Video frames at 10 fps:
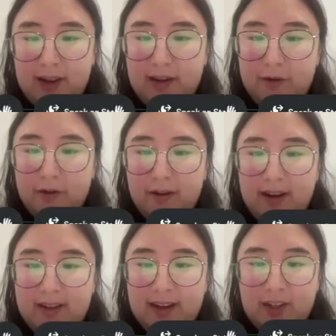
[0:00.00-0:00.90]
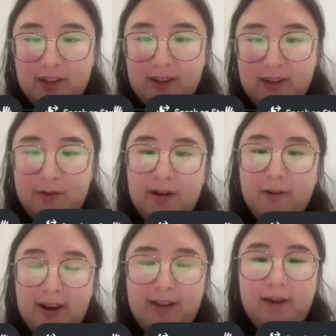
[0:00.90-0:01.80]
Like you create sections, you
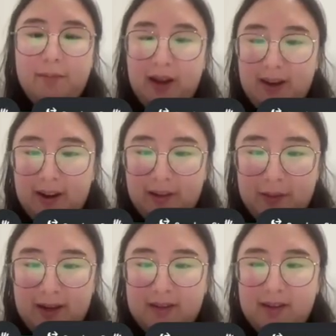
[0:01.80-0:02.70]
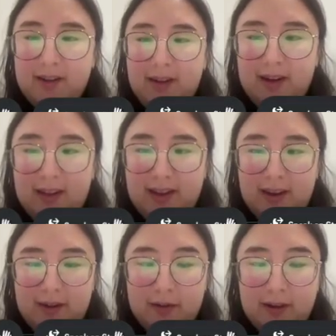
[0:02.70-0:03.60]
can create like a button element and
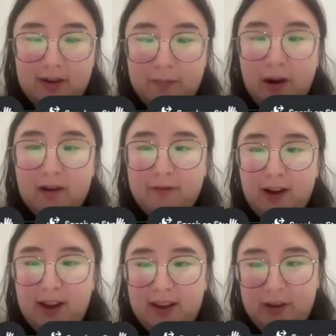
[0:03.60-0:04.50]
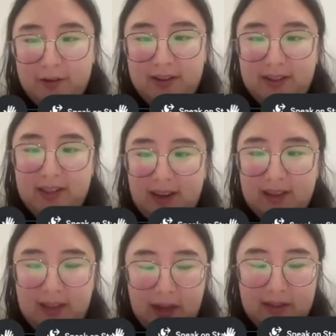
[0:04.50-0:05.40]
then modify it using
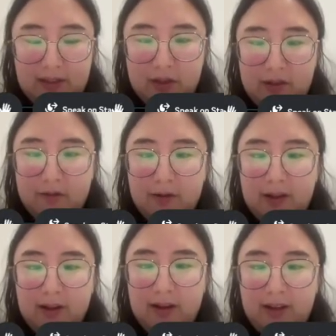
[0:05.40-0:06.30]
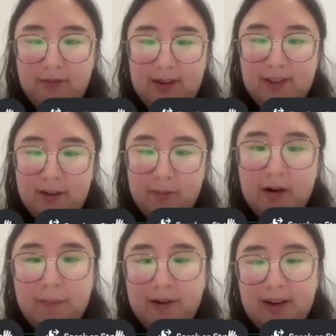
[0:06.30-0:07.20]
CSS to give it
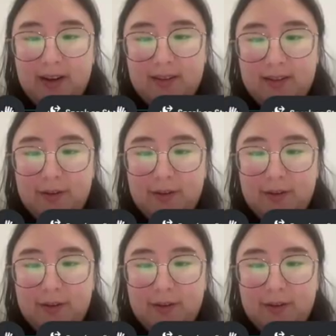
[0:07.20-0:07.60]
certain properties.